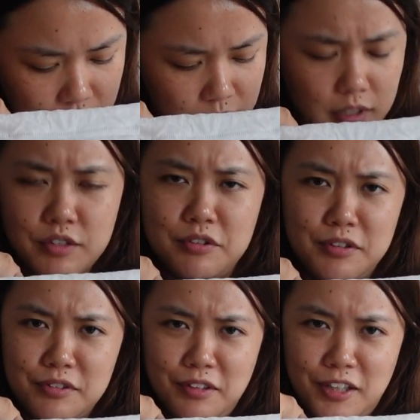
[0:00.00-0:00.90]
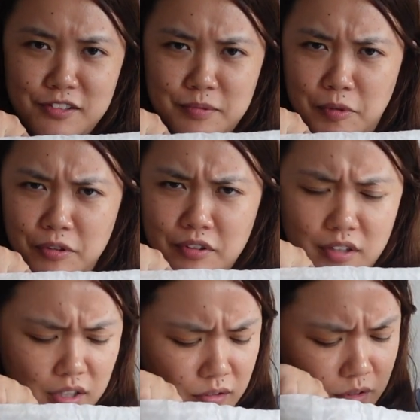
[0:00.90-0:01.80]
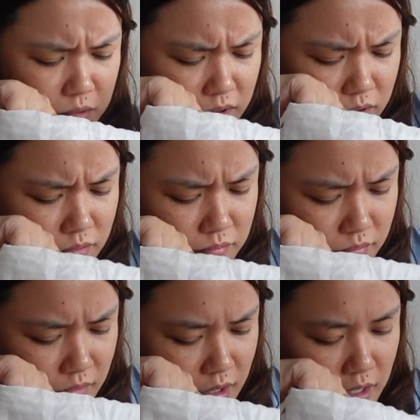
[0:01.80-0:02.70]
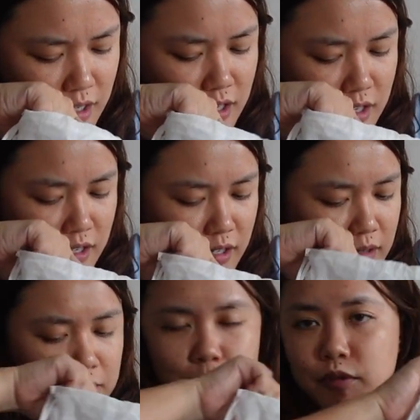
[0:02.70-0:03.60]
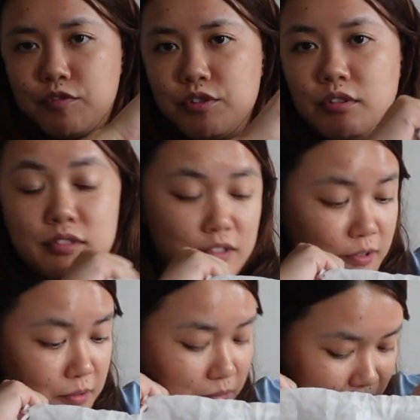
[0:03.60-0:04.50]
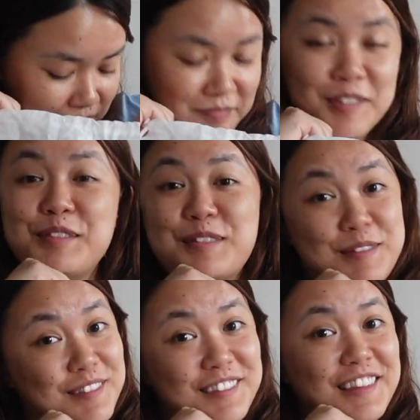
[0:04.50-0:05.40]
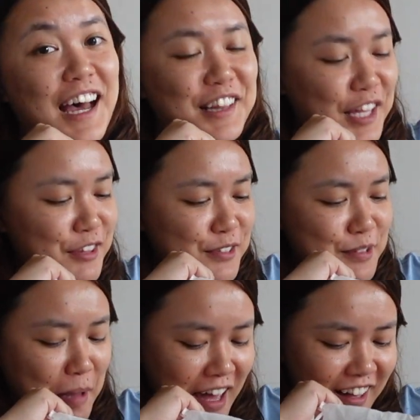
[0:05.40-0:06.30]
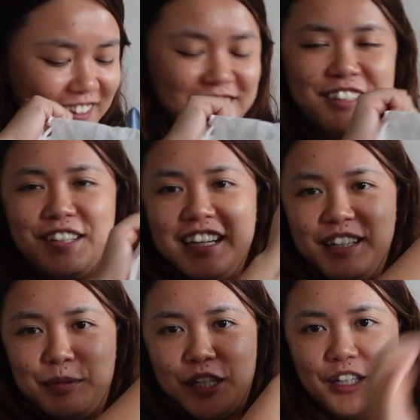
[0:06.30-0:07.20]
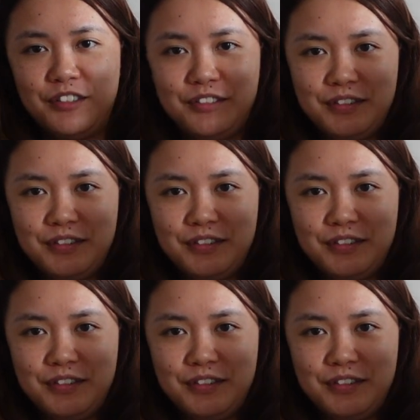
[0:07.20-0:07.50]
Actually, it looks a lot smaller than I thought it was. Moment of truth was that leather smell. Okay, here we go.